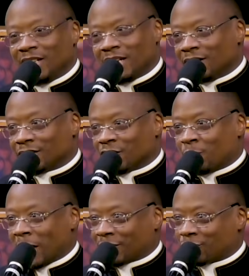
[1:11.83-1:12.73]
years
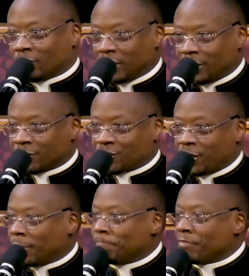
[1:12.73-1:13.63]
of pastoral
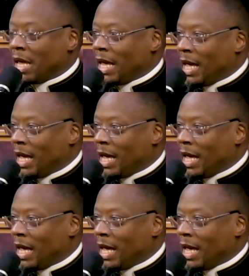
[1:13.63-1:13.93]
leadership